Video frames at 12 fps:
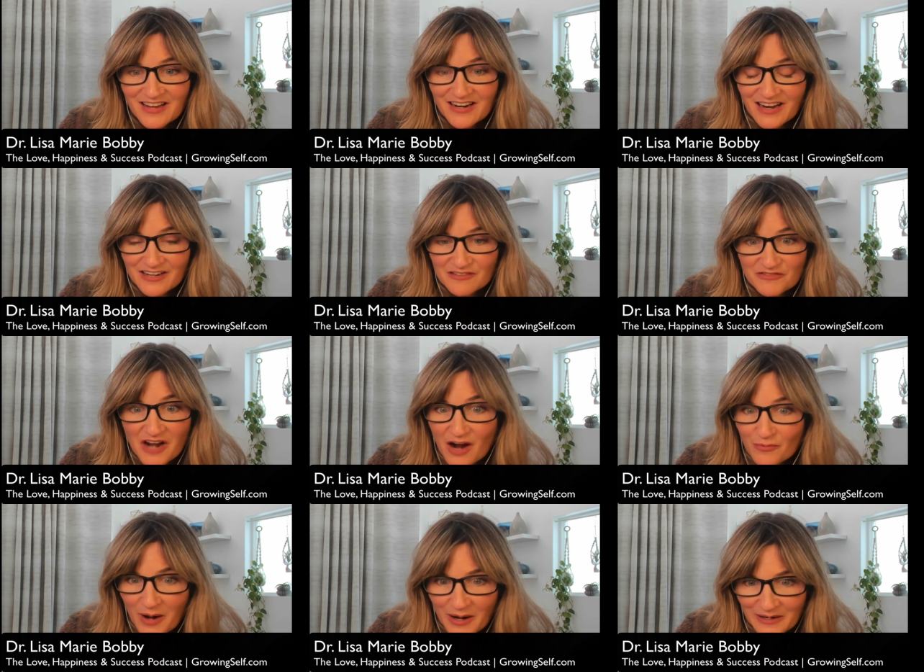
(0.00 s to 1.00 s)
kind of
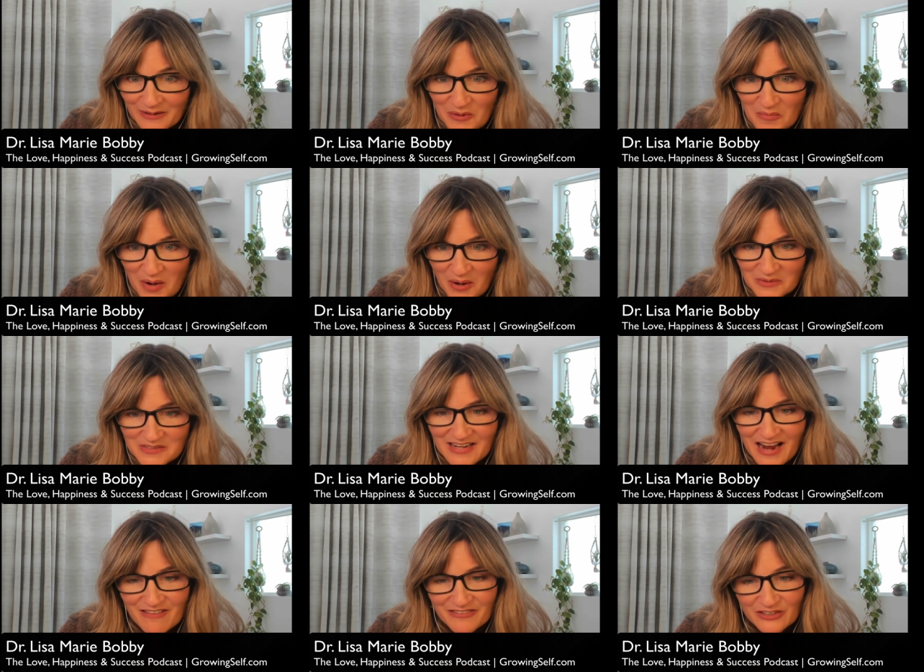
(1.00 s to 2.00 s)
not rocking the boat and
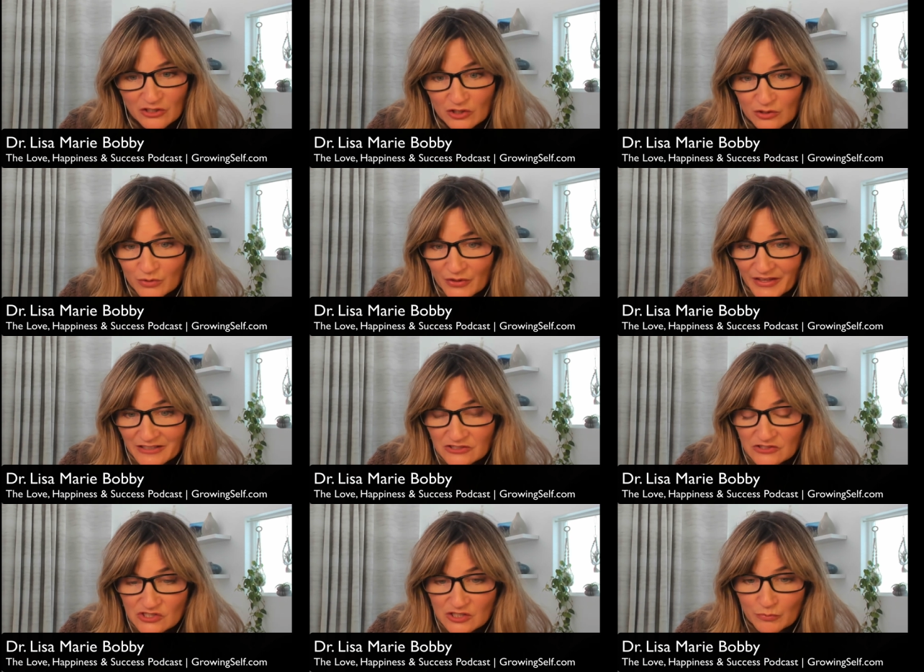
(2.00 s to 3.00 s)
having a good
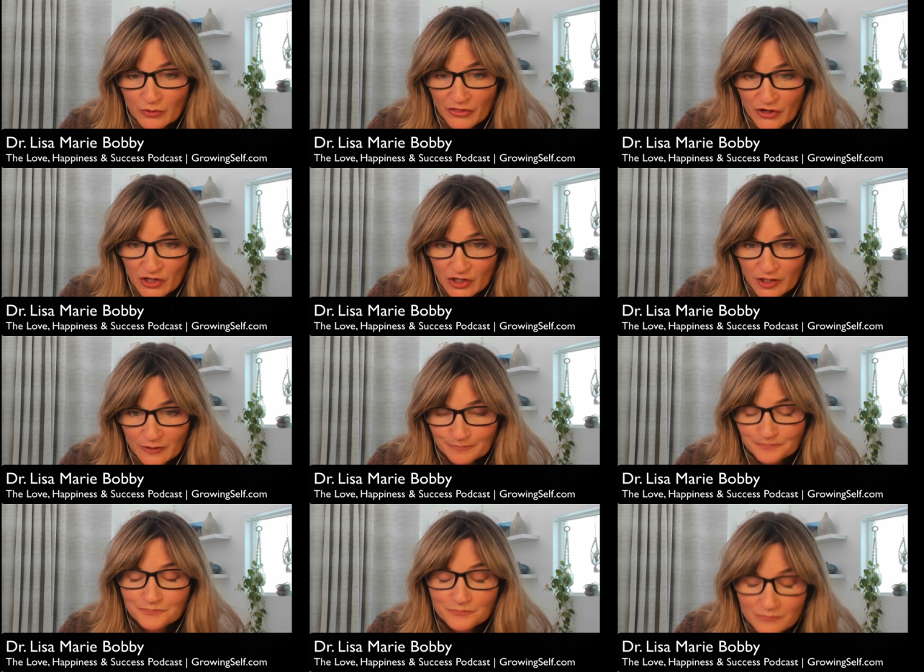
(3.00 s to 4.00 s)
relationship with her.
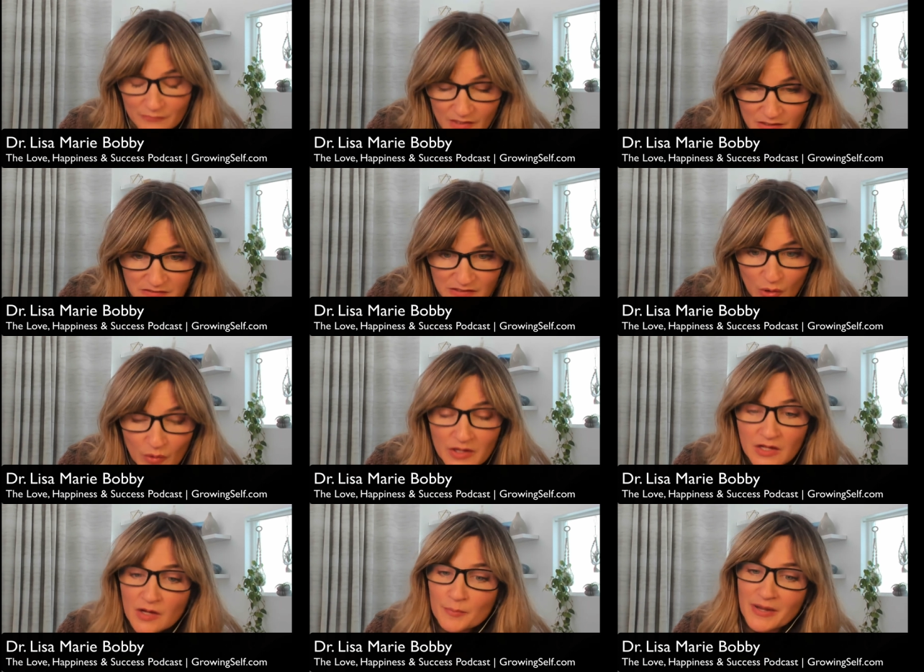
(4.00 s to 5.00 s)
So
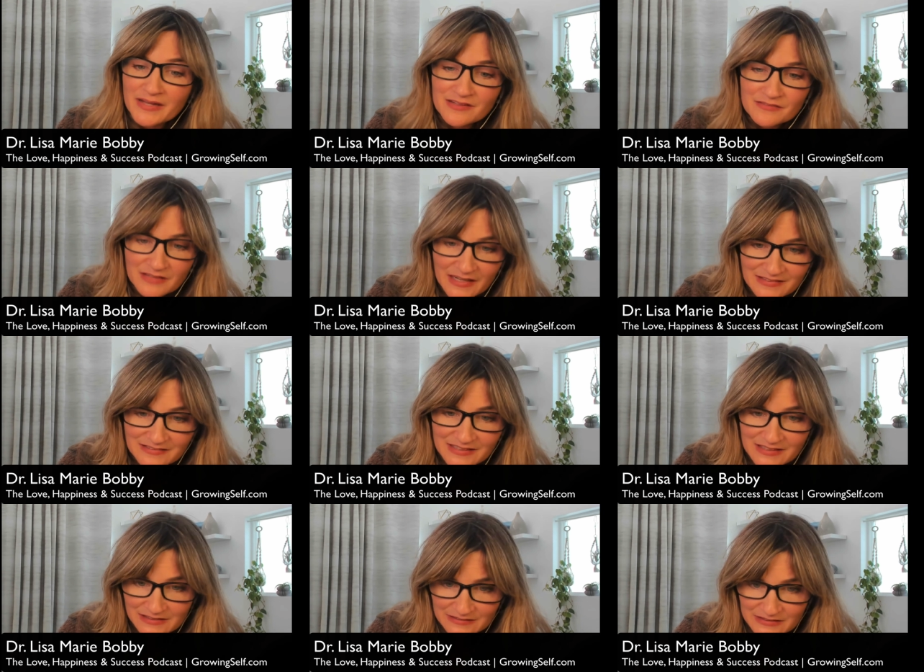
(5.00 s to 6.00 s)
my advice
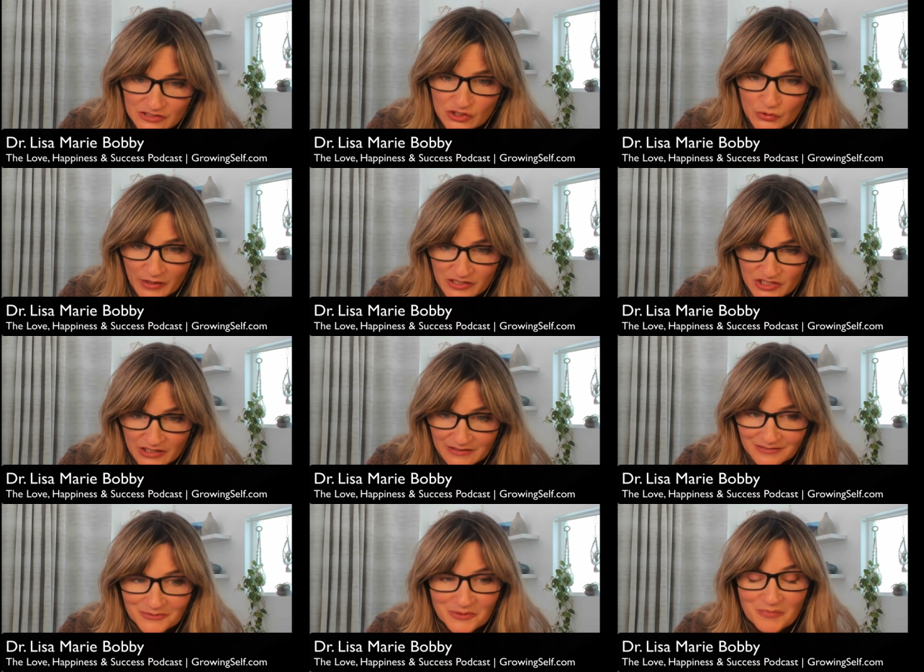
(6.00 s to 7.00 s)
in this
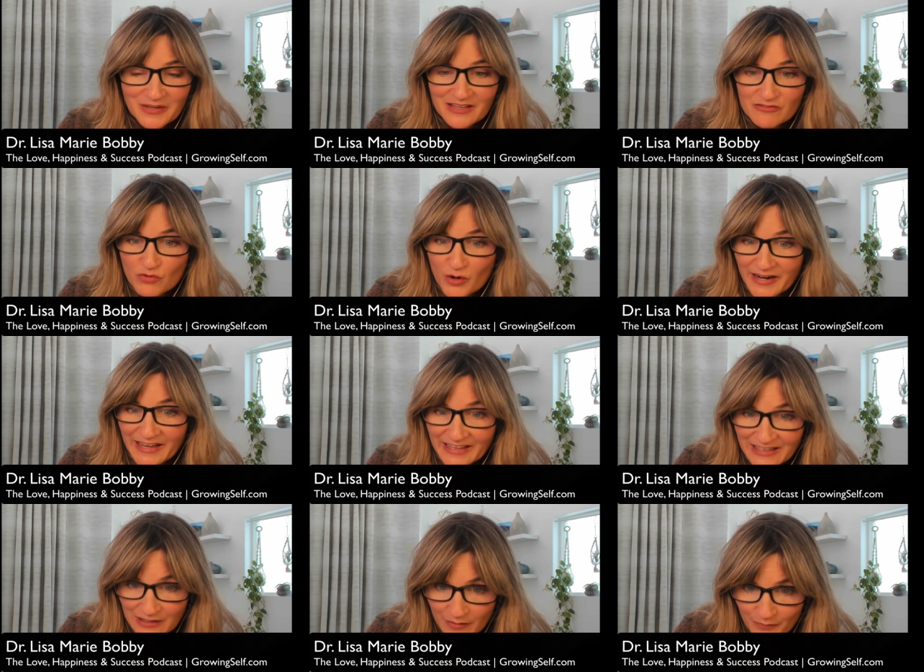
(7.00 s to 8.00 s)
situation would be for
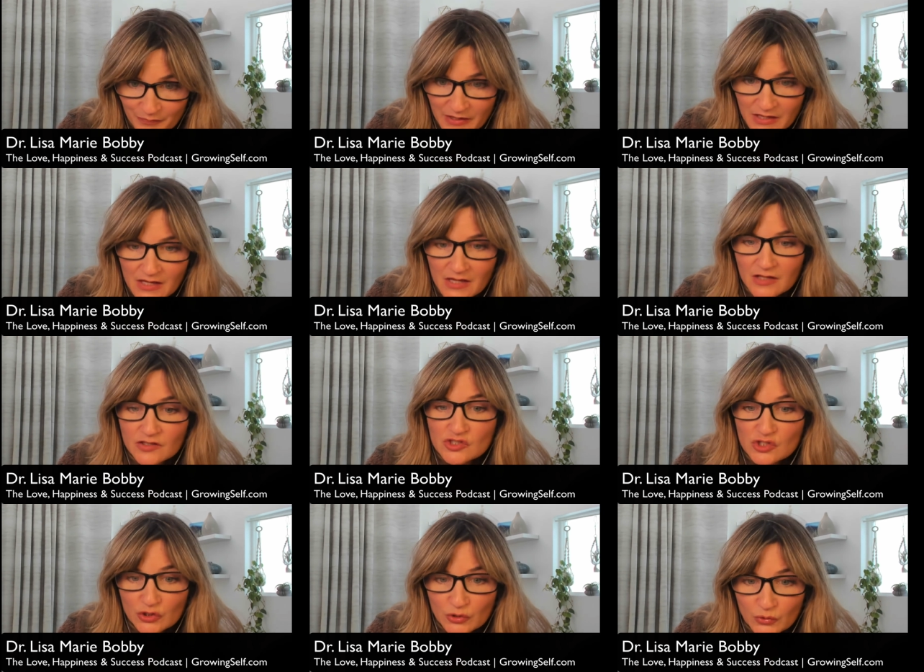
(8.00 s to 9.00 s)
him
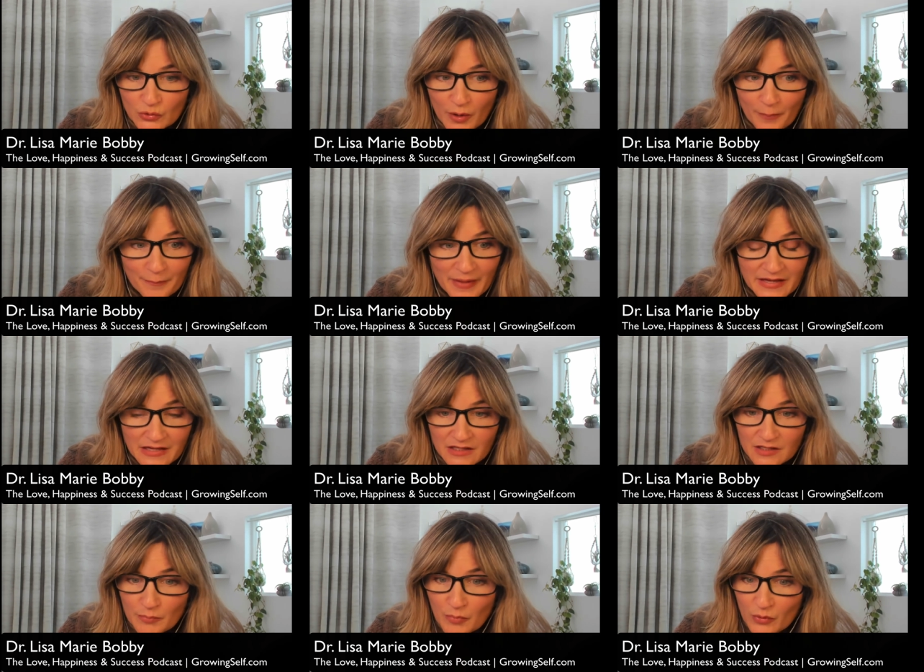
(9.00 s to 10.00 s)
to make
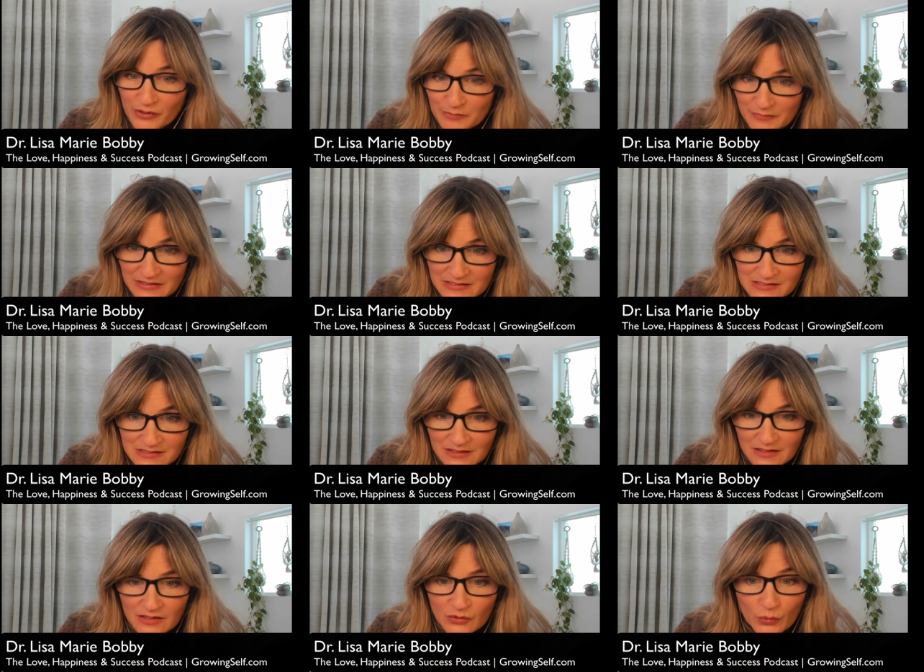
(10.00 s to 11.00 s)
an appointment
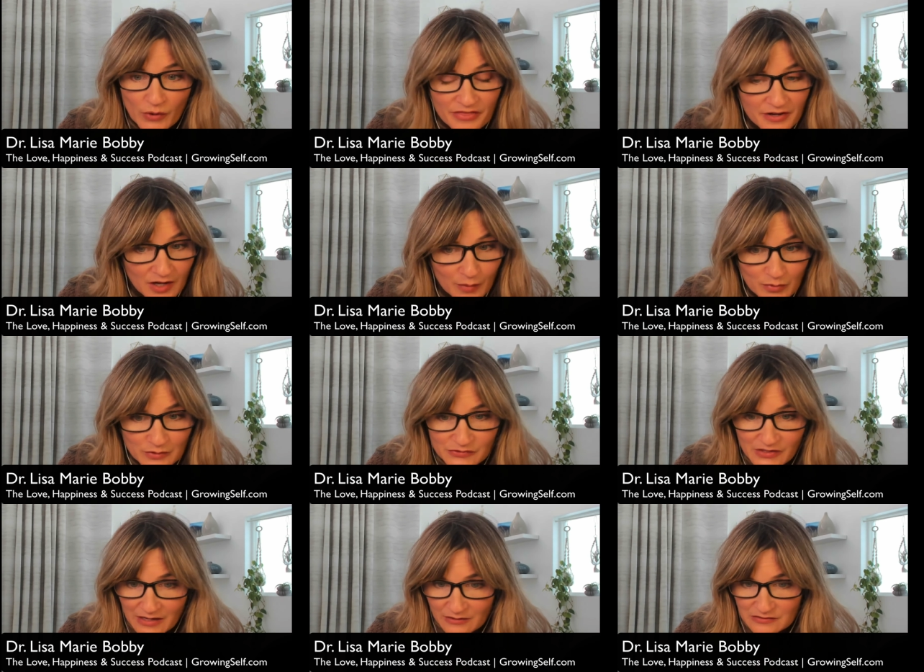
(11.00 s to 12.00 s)
with a couples
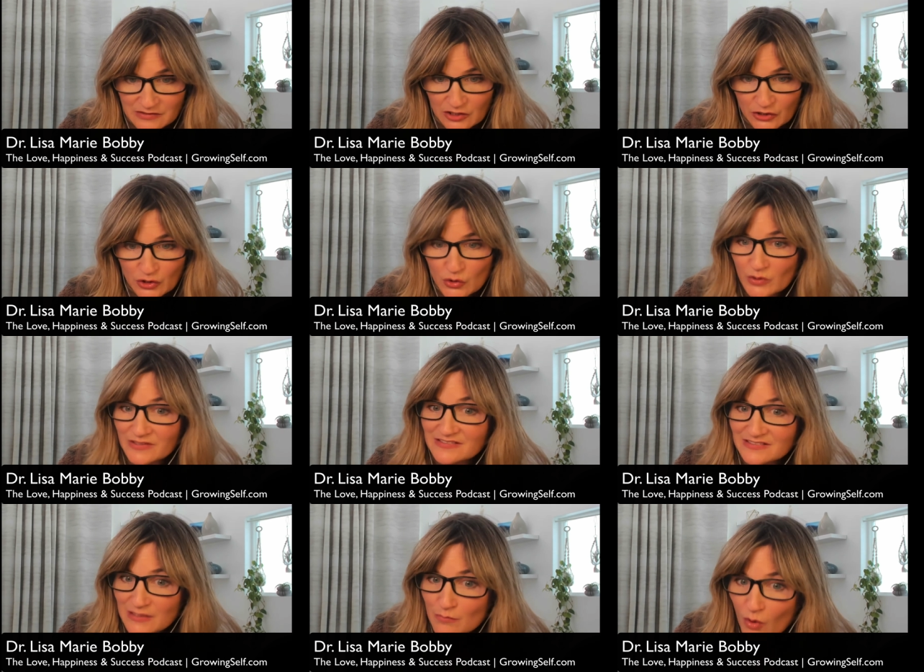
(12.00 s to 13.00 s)
counselor who can
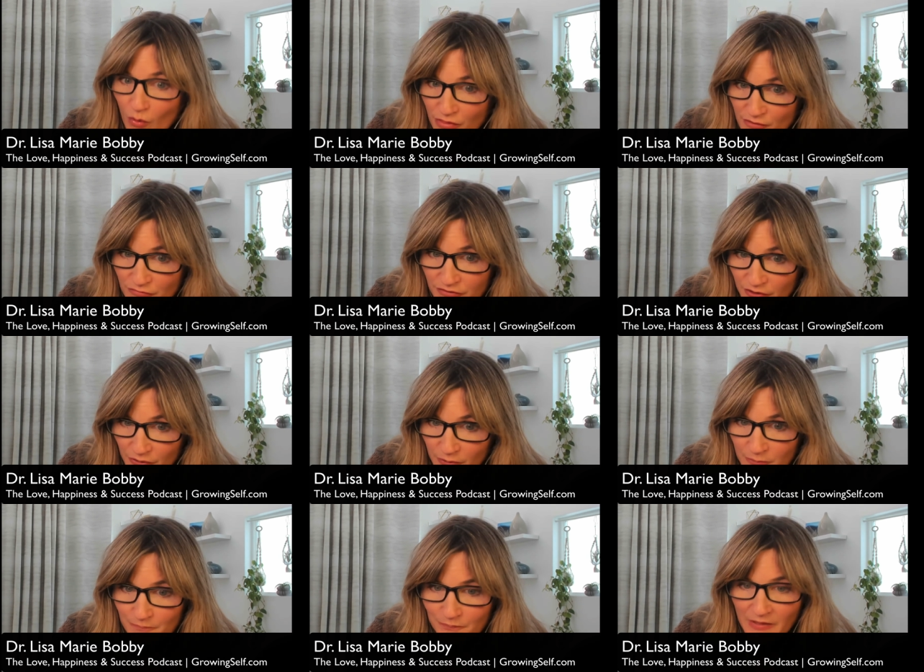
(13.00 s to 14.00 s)
see both of you,